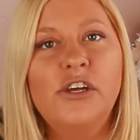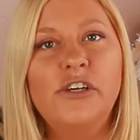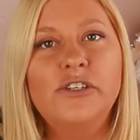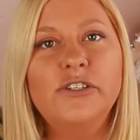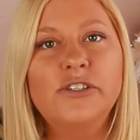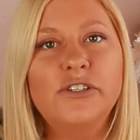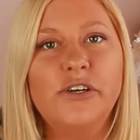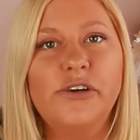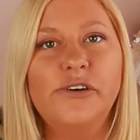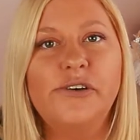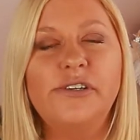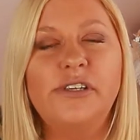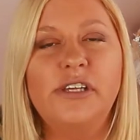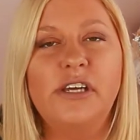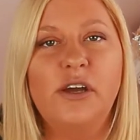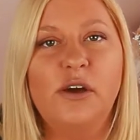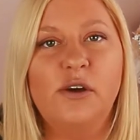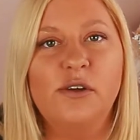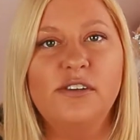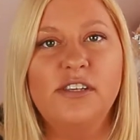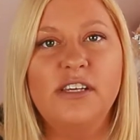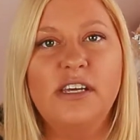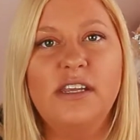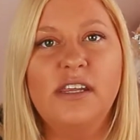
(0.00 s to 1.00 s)
So the
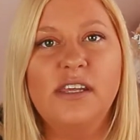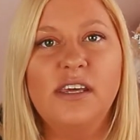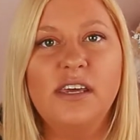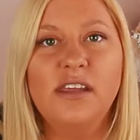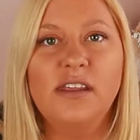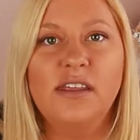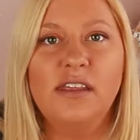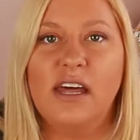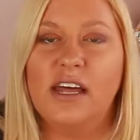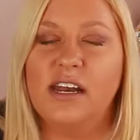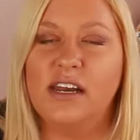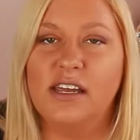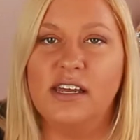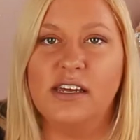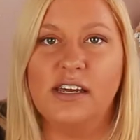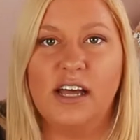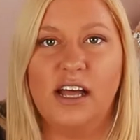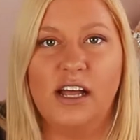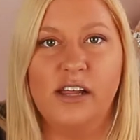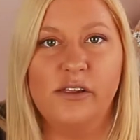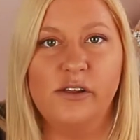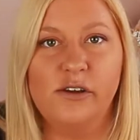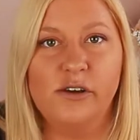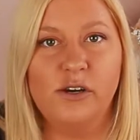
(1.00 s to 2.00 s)
only thing that it
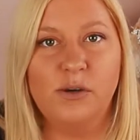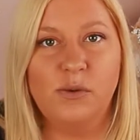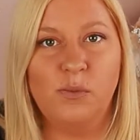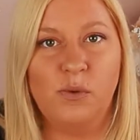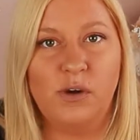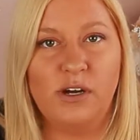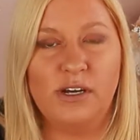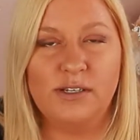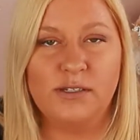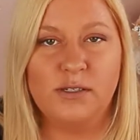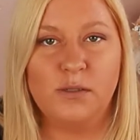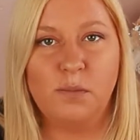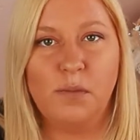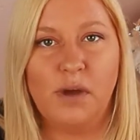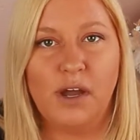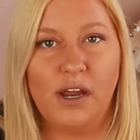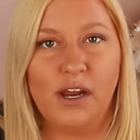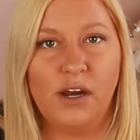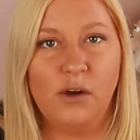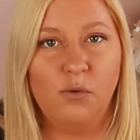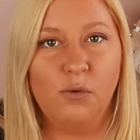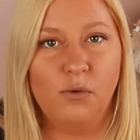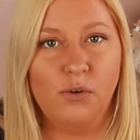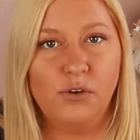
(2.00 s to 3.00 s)
colored was
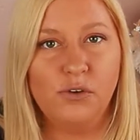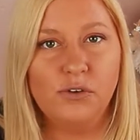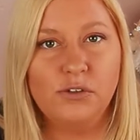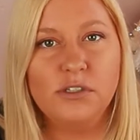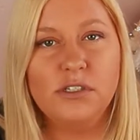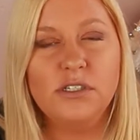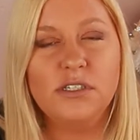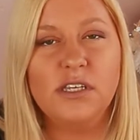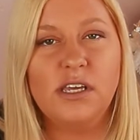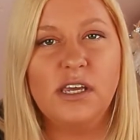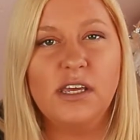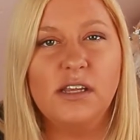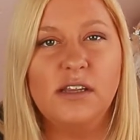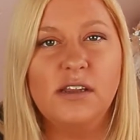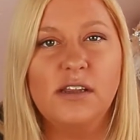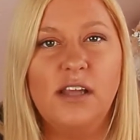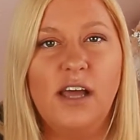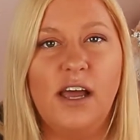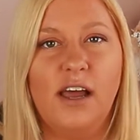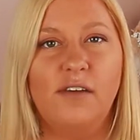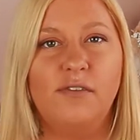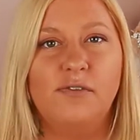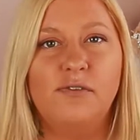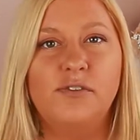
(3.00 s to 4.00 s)
my roots and
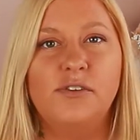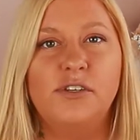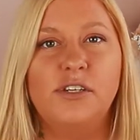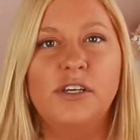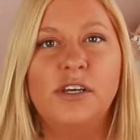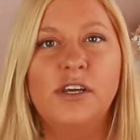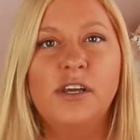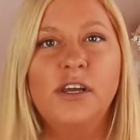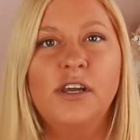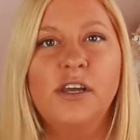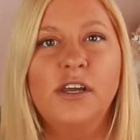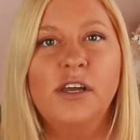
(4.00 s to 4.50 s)
left